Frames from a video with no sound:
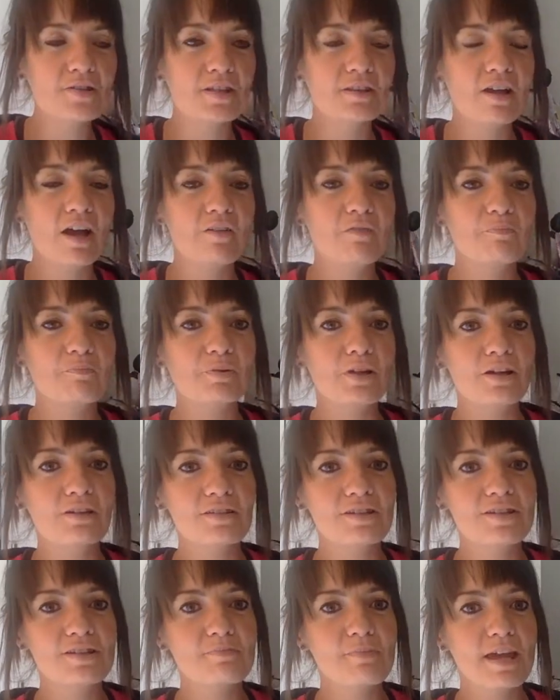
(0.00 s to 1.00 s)
A lot of
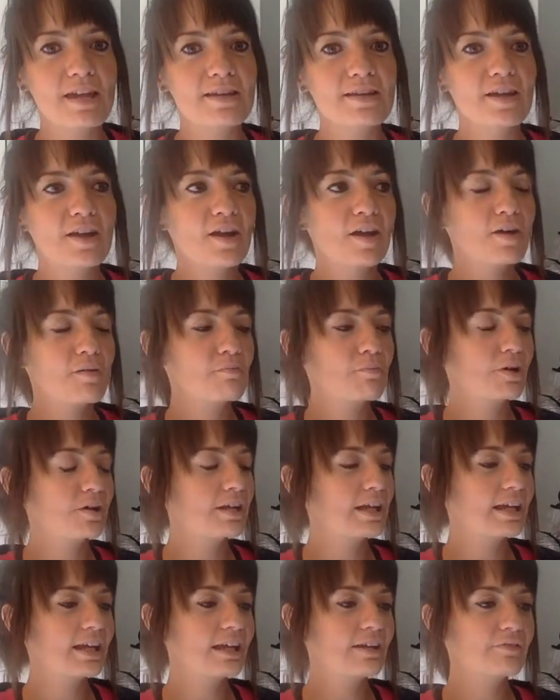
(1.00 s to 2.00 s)
bloggers make
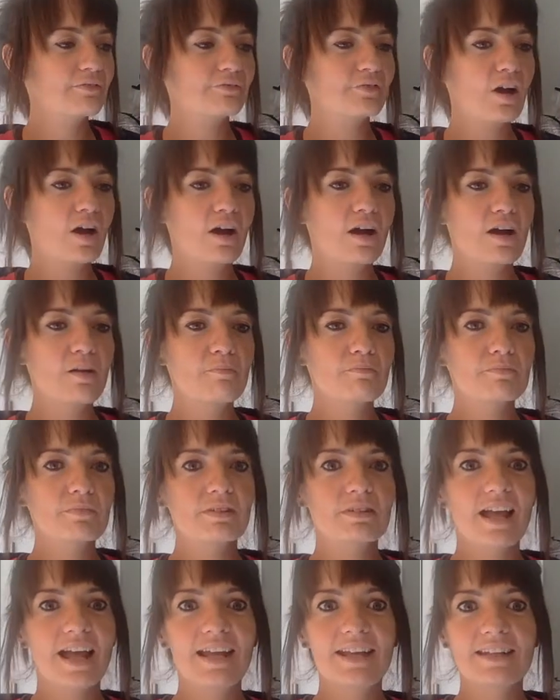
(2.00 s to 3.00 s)
money from
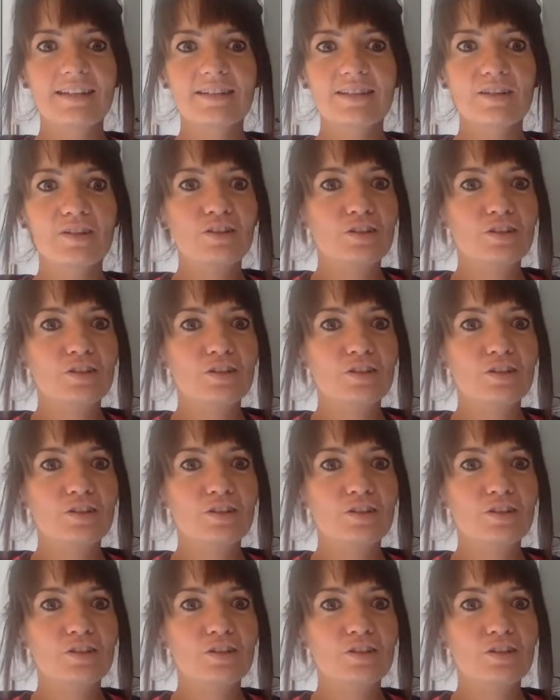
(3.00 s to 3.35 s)
like